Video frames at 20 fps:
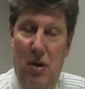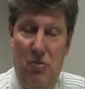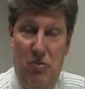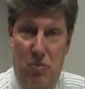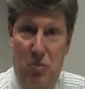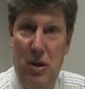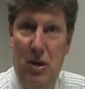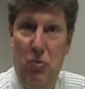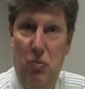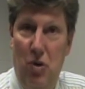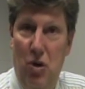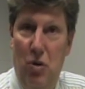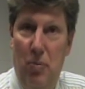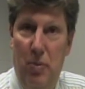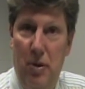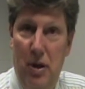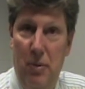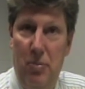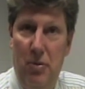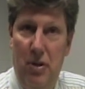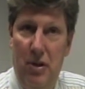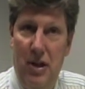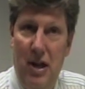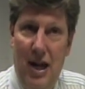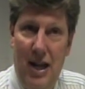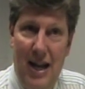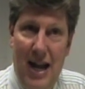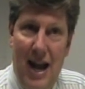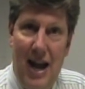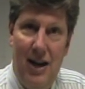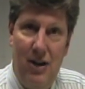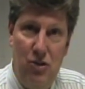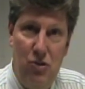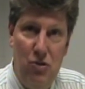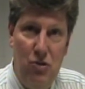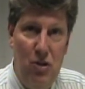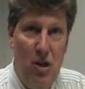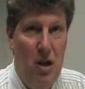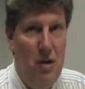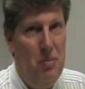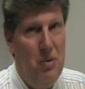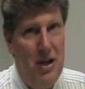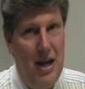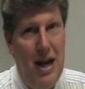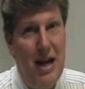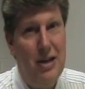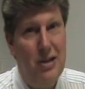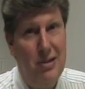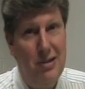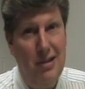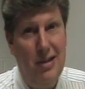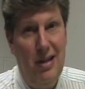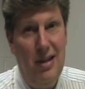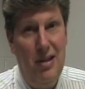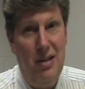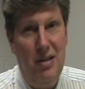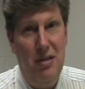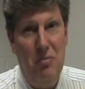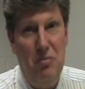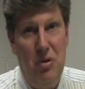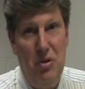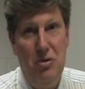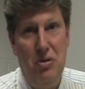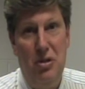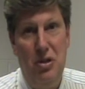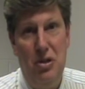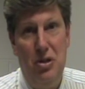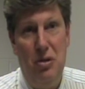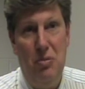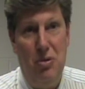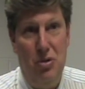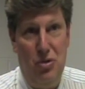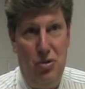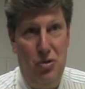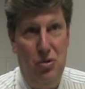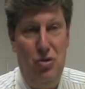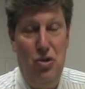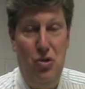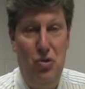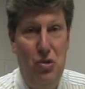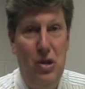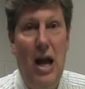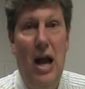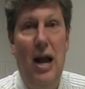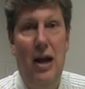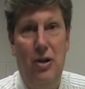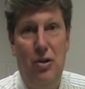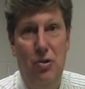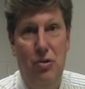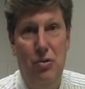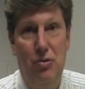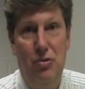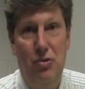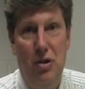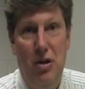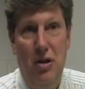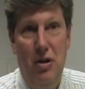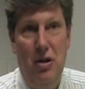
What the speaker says: being real people and not actors, but actually most of these commercials use actors